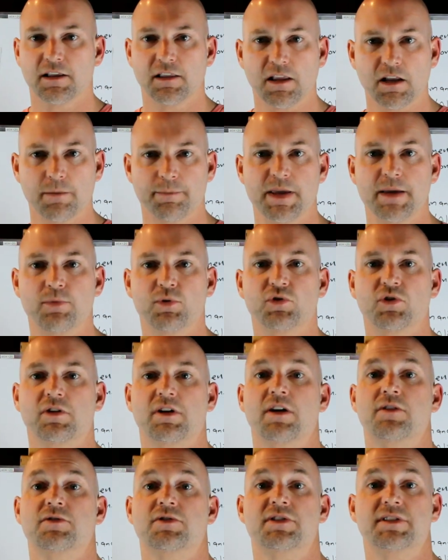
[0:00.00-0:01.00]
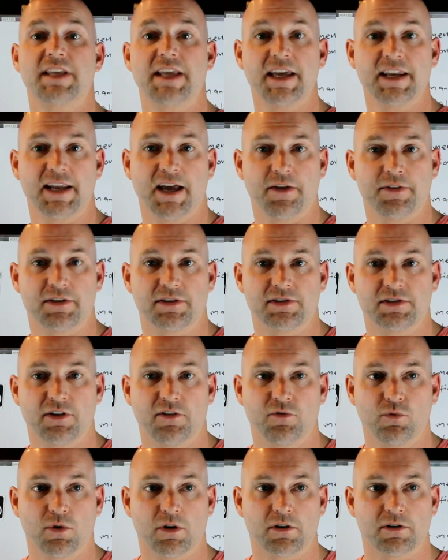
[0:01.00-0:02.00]
A lot of people don't understand how this
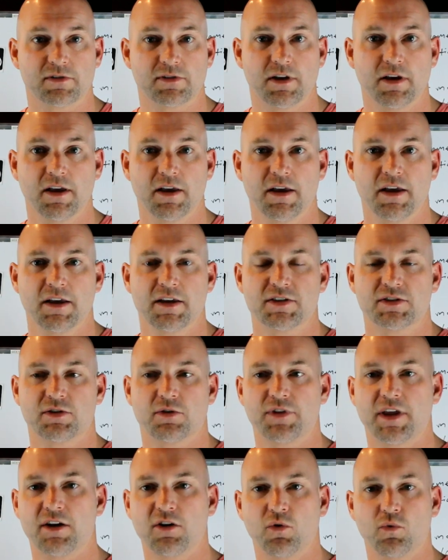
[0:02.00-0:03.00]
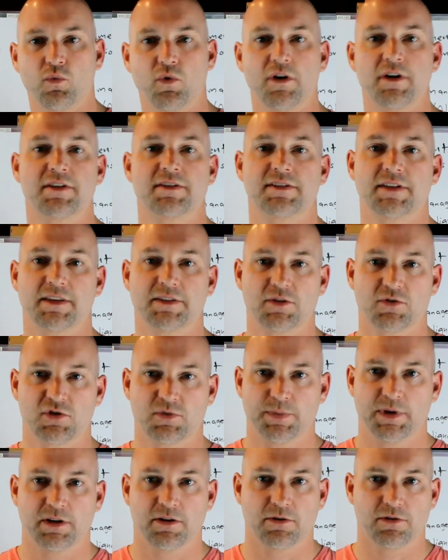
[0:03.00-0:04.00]
stuff works. So they don't want to set their
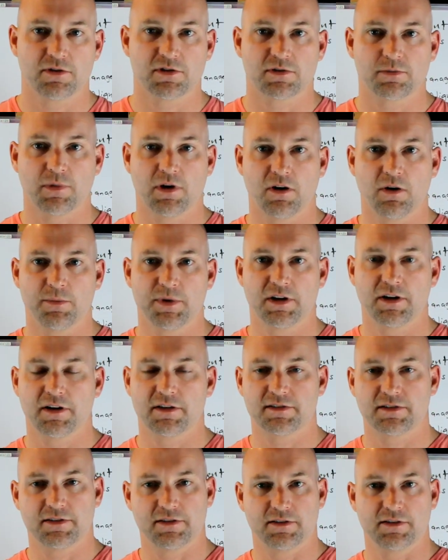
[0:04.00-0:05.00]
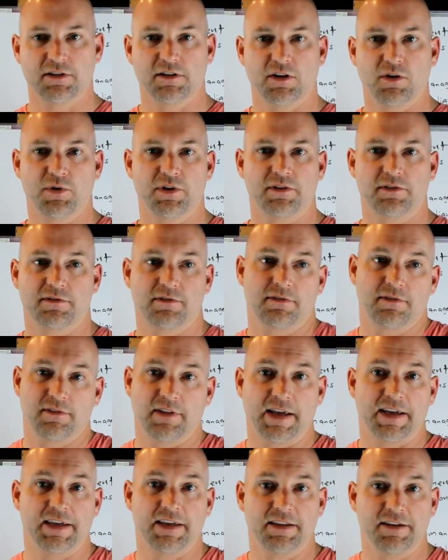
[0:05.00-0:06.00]
speaker to small because, you know, it's
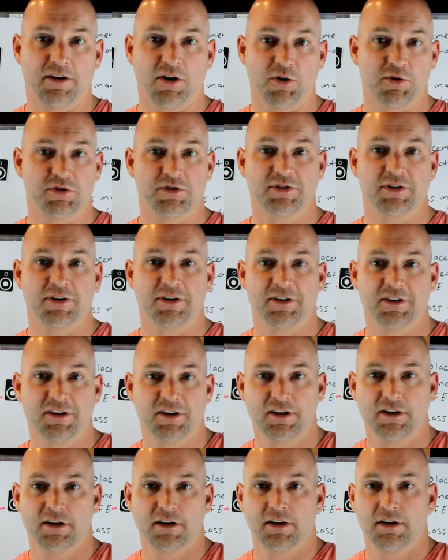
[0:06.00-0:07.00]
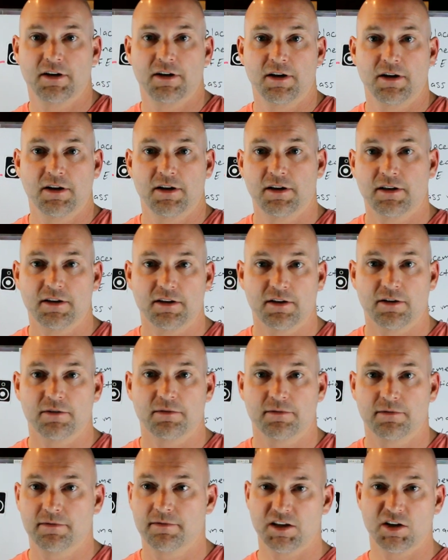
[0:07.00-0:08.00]
like it hurts their you
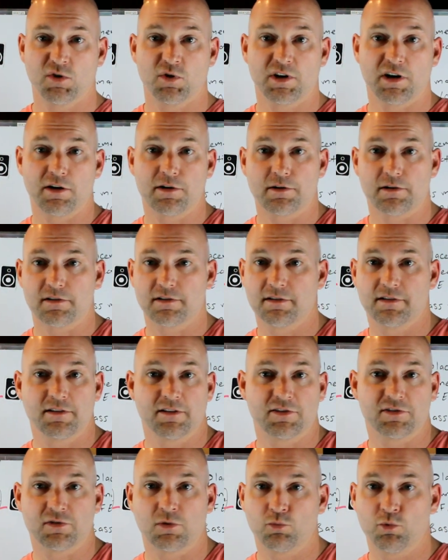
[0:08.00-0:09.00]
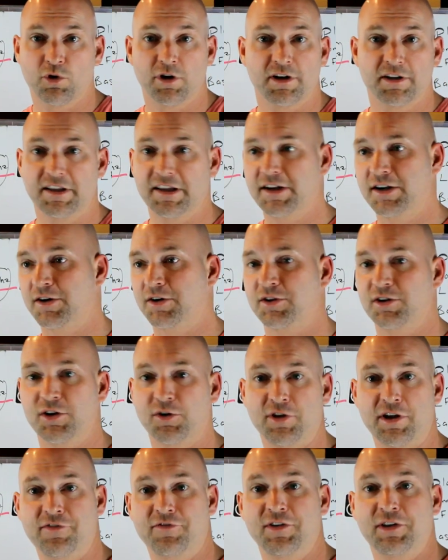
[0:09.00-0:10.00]
know, you know, it hurts somewhere in there. You
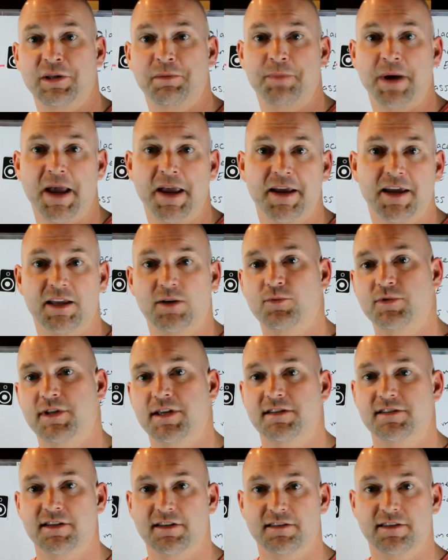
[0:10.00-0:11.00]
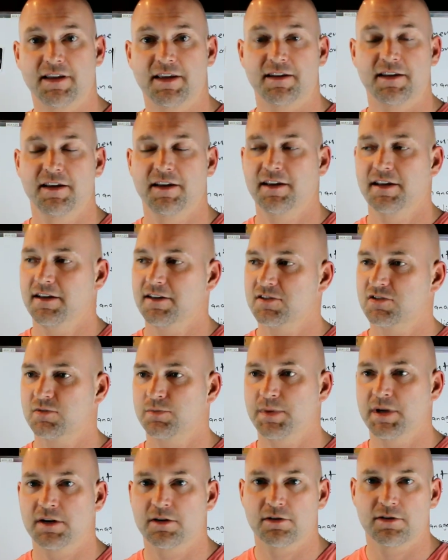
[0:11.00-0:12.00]
know, they feel a pain when they set that
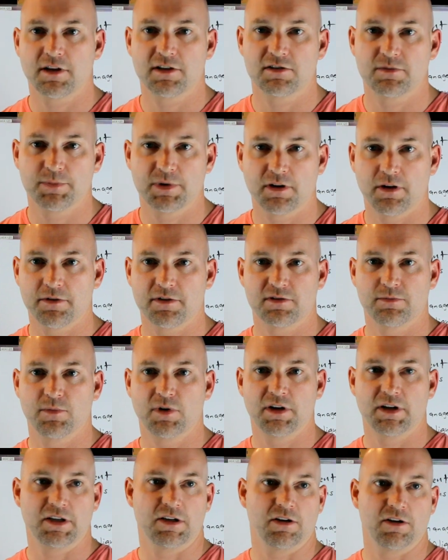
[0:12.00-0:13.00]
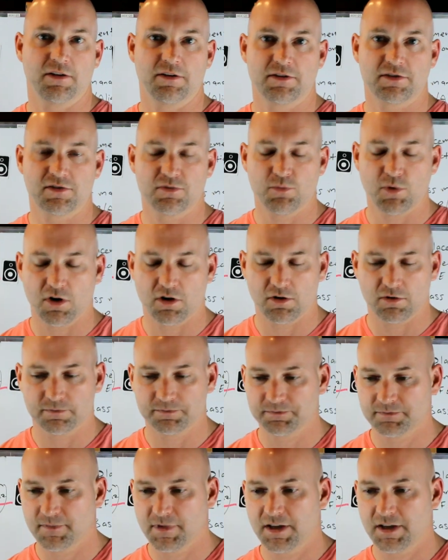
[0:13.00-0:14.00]
speaker they spent all this money on to small.